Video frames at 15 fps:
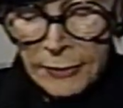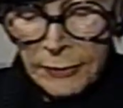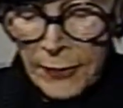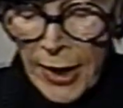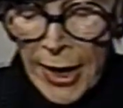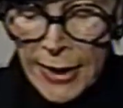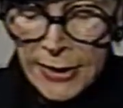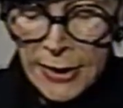
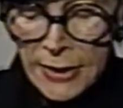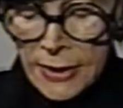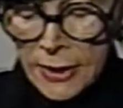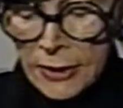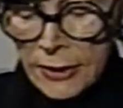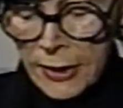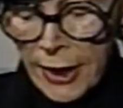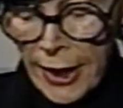masses
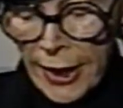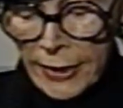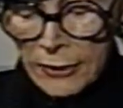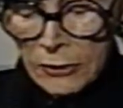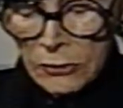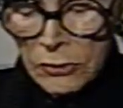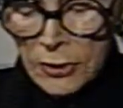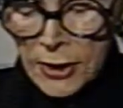and
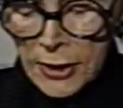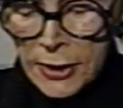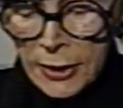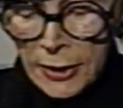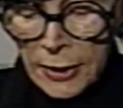candles.